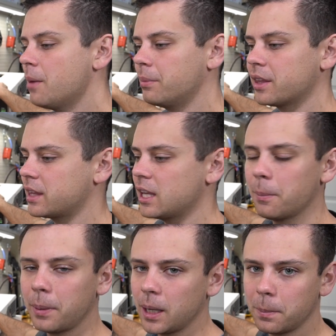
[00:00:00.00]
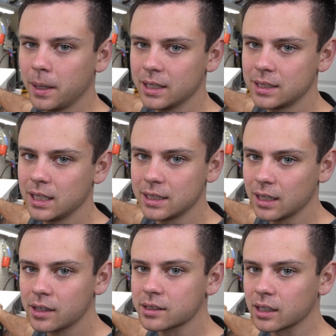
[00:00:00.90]
but the M P P T
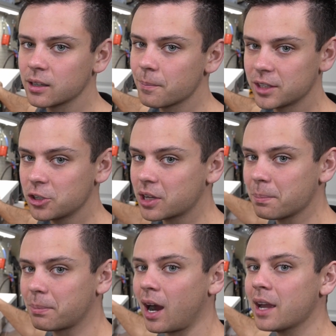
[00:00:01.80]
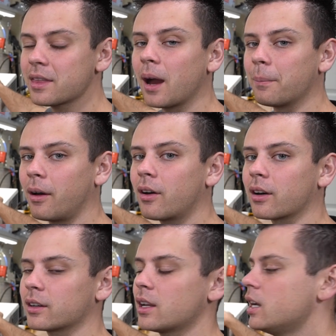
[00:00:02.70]
doesn't, you can buy that
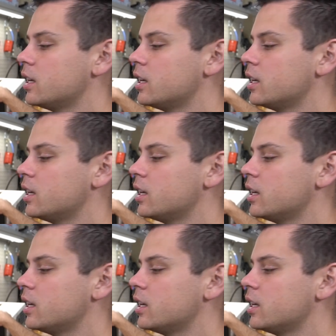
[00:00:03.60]
part.